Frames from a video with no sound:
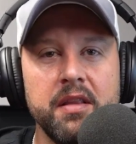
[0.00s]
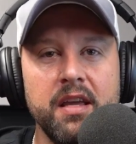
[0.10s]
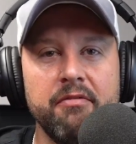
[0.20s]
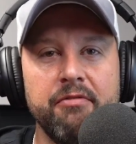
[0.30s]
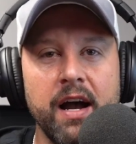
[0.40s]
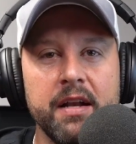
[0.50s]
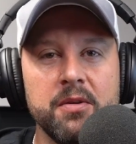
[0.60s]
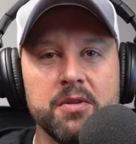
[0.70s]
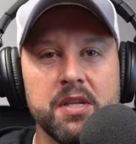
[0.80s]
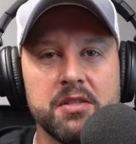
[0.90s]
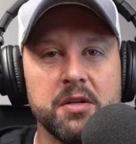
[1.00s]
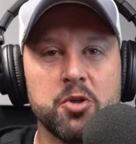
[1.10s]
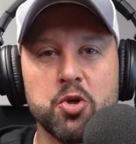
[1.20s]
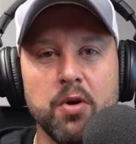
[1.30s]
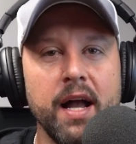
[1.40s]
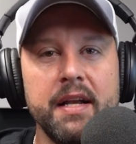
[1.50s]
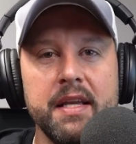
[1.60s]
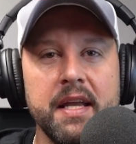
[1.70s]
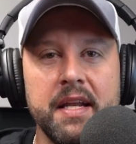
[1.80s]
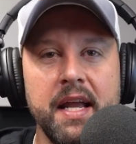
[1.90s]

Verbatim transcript: the finals as they're trying to get